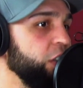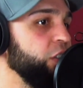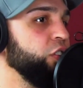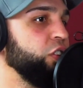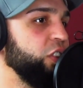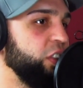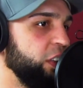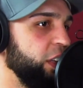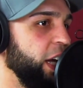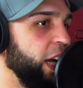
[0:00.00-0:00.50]

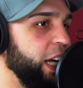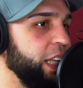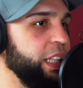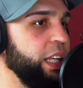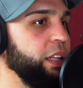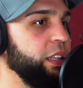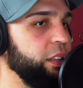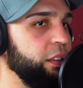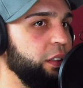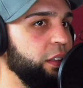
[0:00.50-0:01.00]
Understand
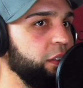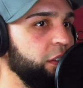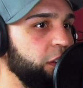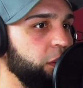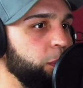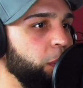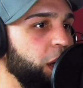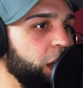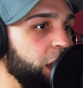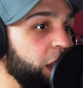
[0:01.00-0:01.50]
that this
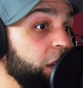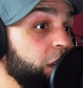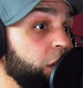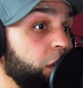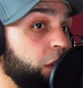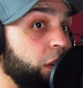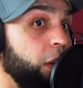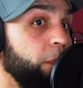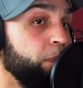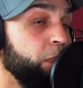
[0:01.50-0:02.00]
is money. This
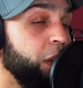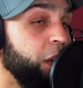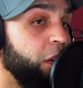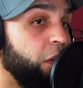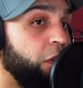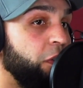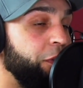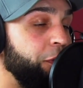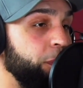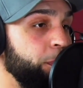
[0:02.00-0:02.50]
is
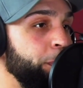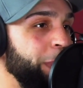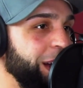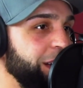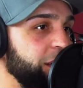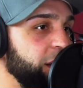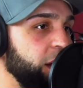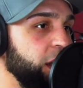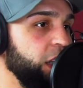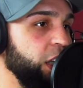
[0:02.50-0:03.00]

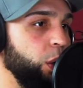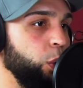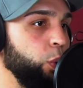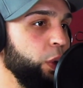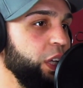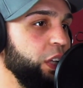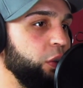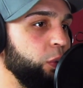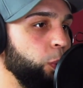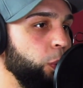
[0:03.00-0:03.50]
basically a
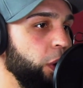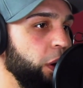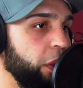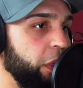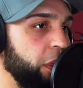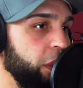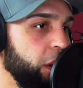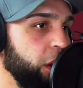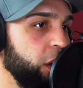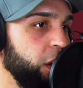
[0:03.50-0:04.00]
week's
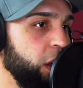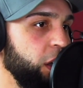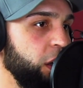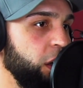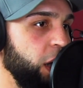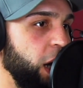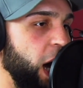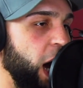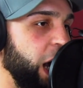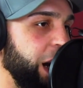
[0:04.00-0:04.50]
worth
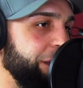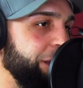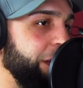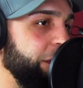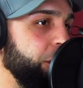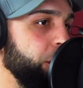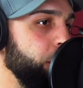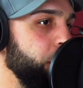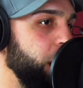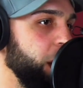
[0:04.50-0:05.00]
out of
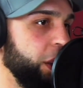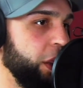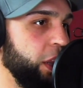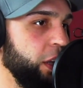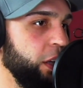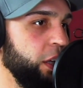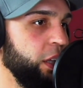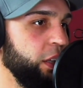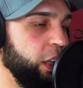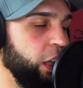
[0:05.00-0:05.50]
every month
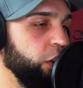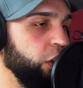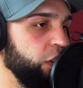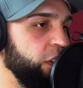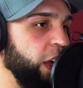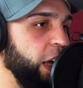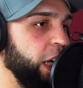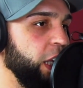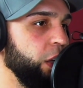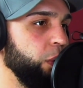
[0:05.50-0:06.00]
that you're
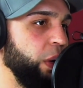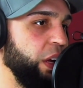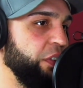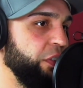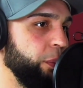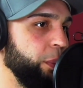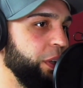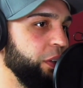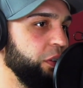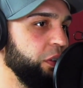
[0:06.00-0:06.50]
taking away
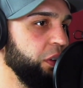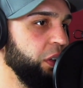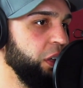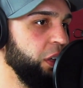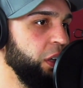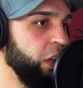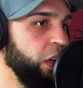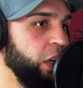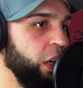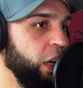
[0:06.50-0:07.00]
from us.
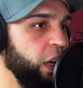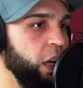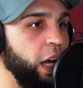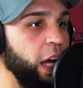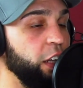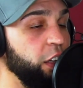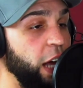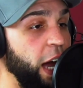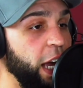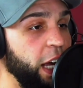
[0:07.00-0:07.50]

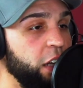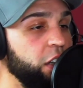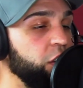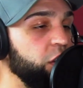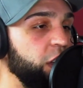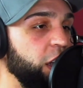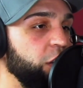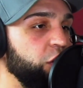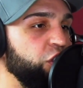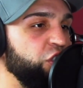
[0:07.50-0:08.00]
And I
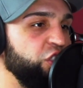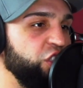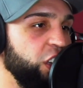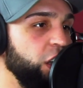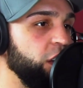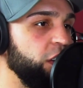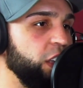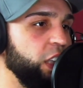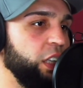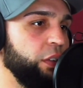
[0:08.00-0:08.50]
understand she
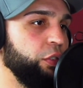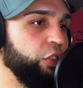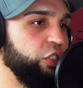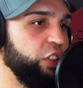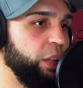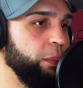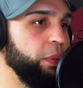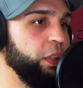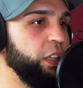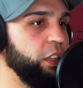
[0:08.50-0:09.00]
doesn't give a
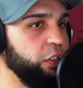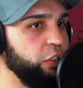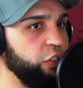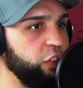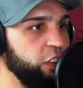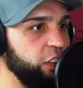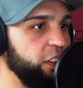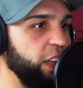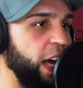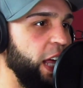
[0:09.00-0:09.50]
shit because
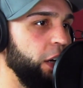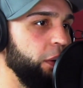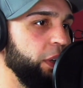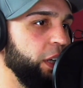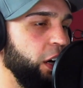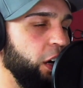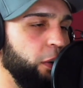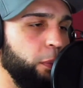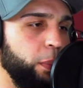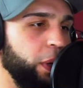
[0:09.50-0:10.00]
she's salary.
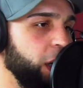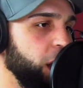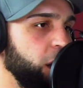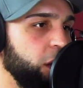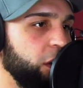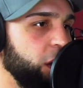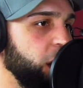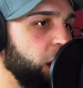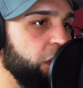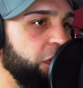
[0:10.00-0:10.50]
Her money
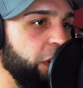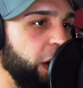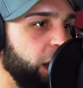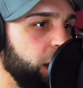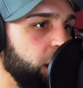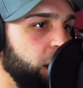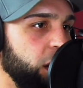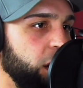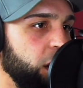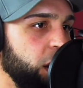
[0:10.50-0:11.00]
doesn't get
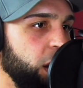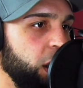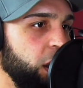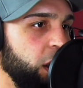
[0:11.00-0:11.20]
affected.